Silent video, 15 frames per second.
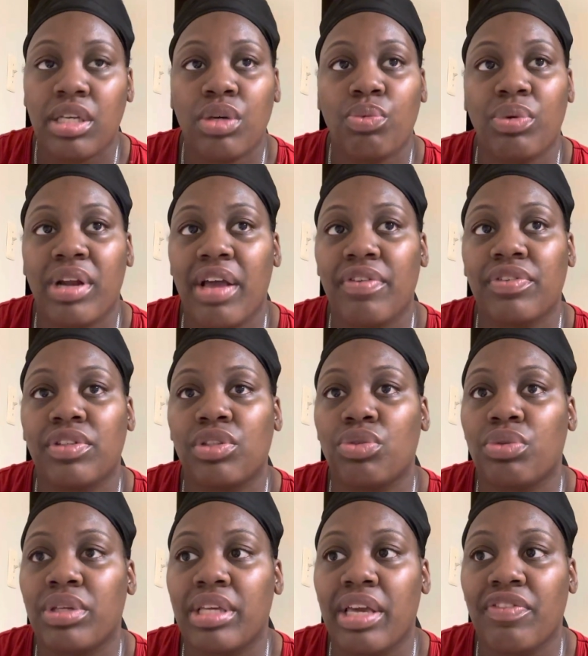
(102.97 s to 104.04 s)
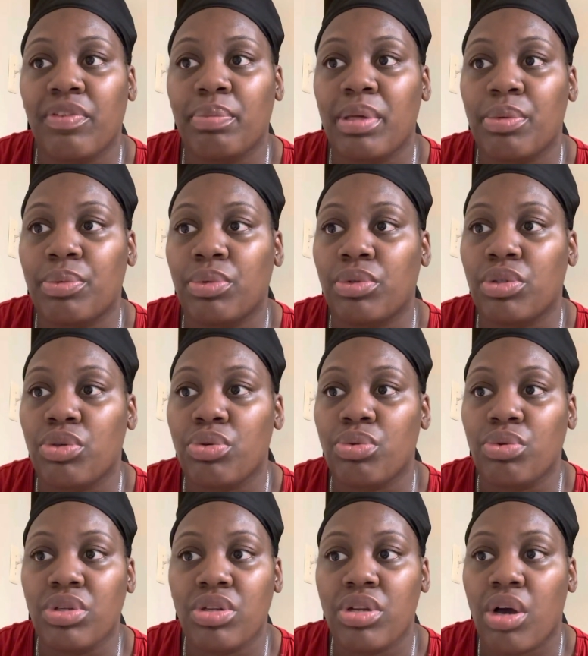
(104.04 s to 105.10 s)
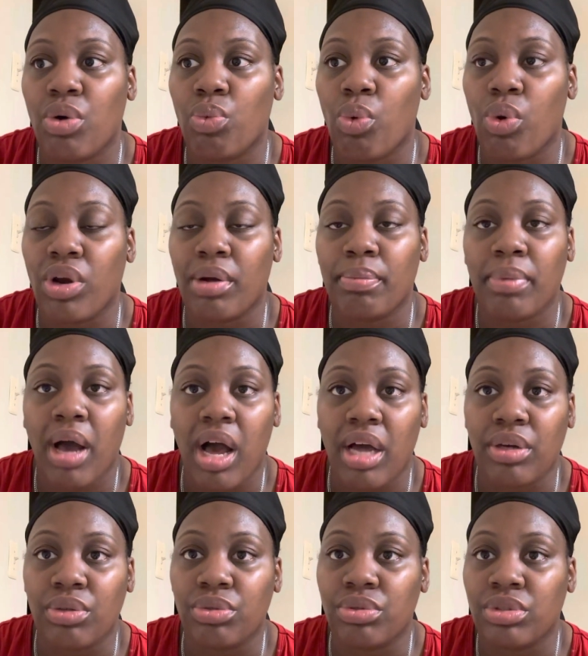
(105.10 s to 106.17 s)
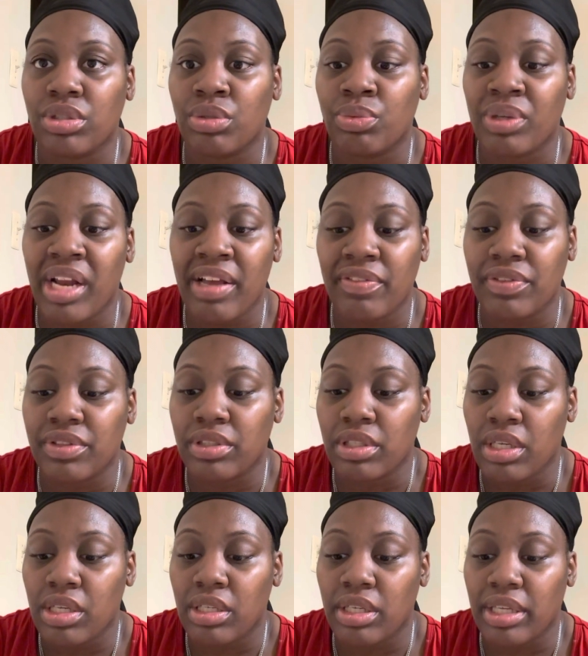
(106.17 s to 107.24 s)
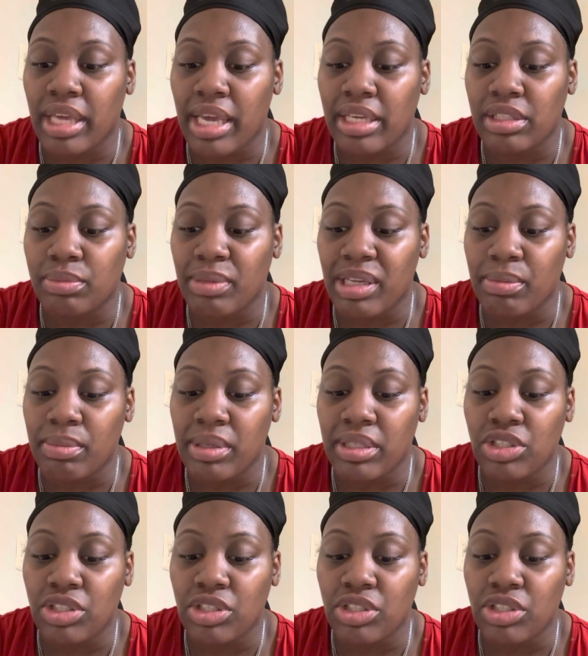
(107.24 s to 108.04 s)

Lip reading: Whatever you're giving people, you know, water bottles, whatever the case may be,